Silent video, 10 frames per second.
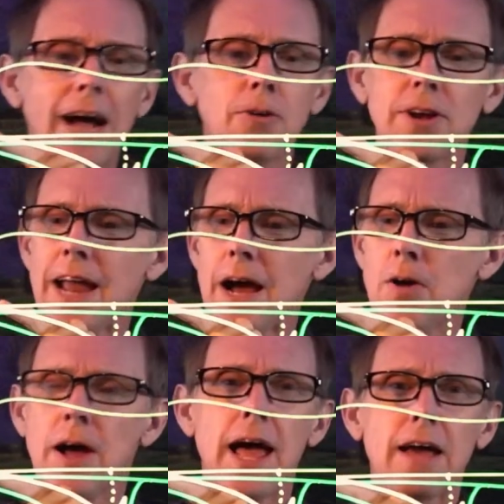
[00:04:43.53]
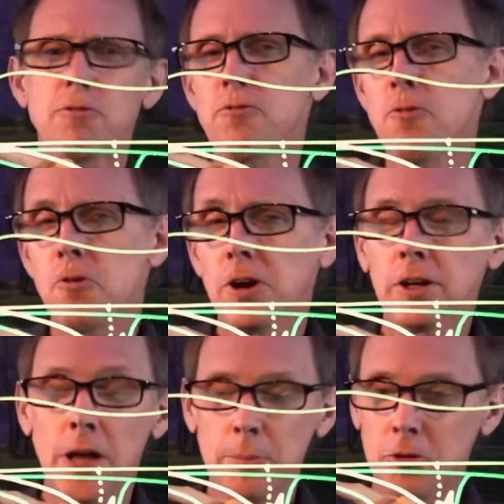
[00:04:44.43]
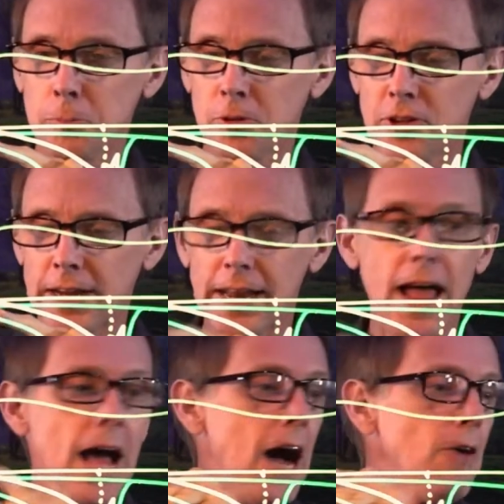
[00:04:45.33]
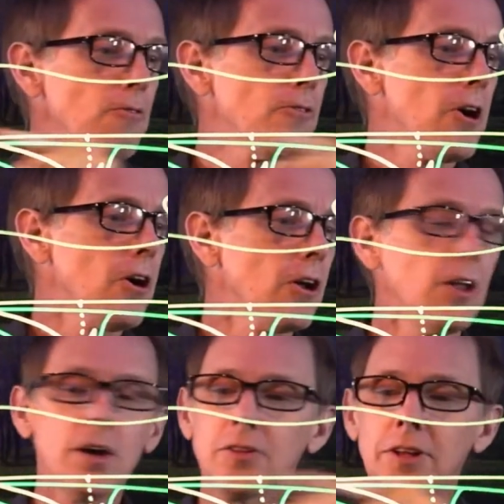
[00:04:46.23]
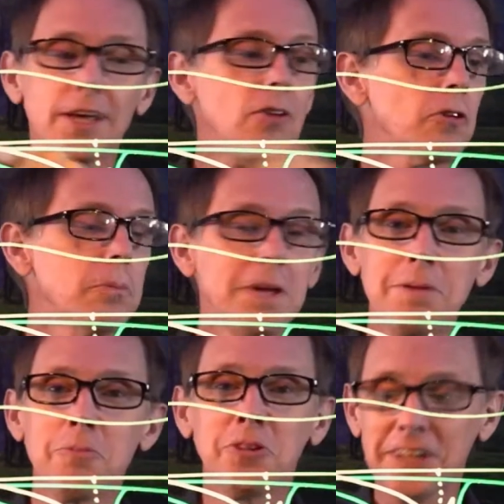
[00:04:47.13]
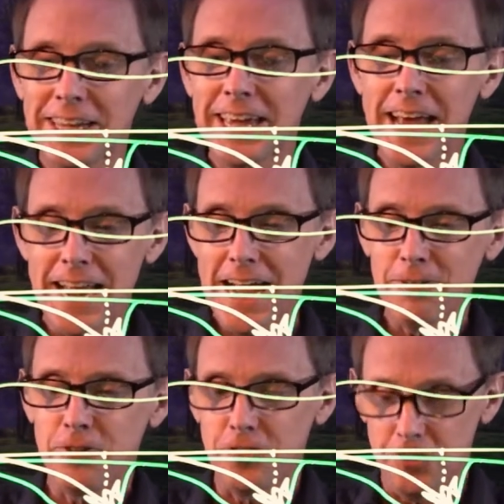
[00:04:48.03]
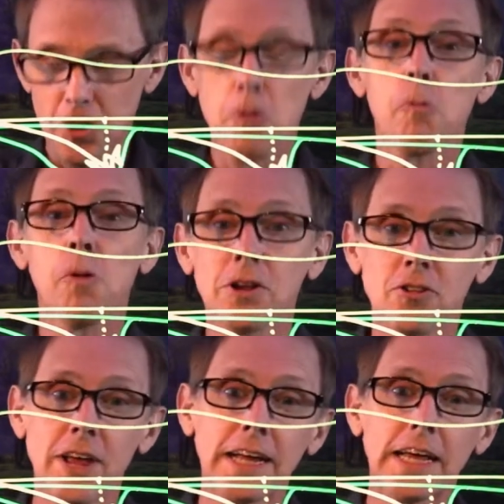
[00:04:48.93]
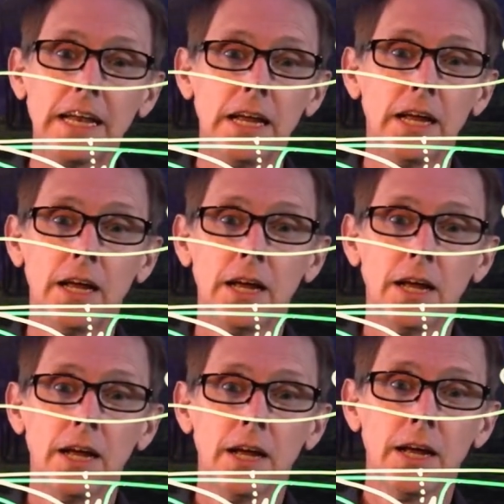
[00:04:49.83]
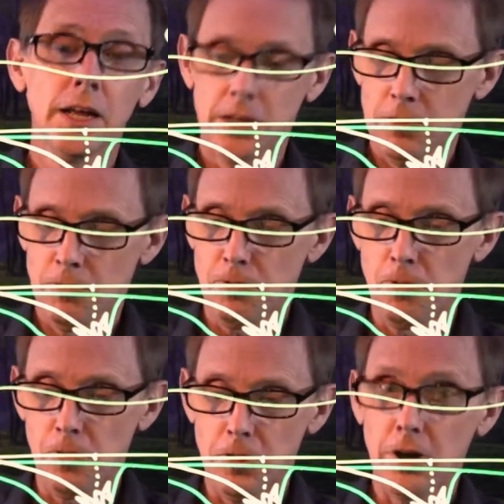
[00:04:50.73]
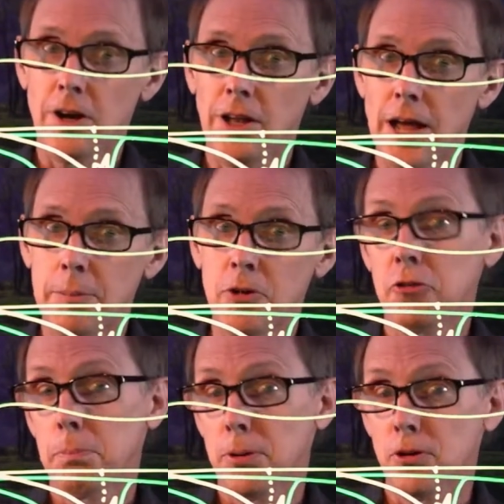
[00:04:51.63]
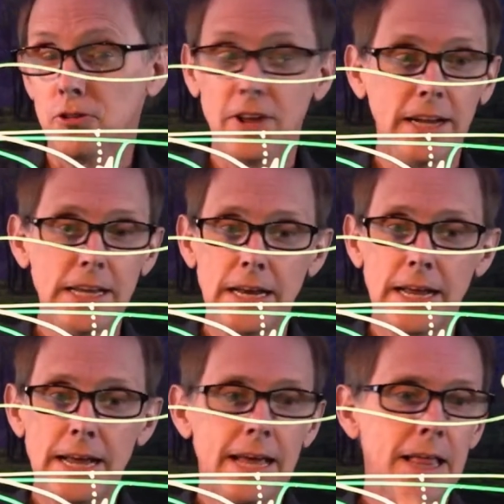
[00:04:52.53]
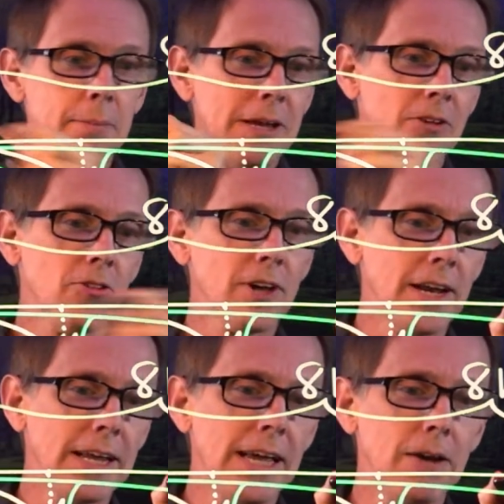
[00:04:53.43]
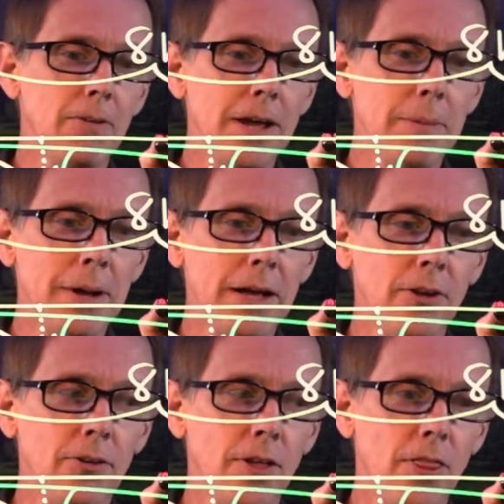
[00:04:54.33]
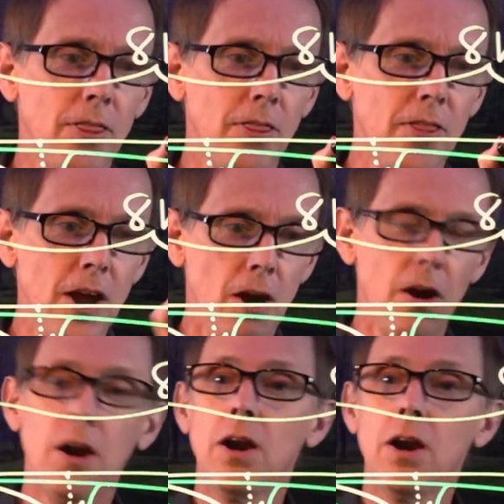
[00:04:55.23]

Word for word: out now at 4 kilometers per second. How far along the laser beam will it get after one second? 4 kilometers per second. That means it's going to get right about to there,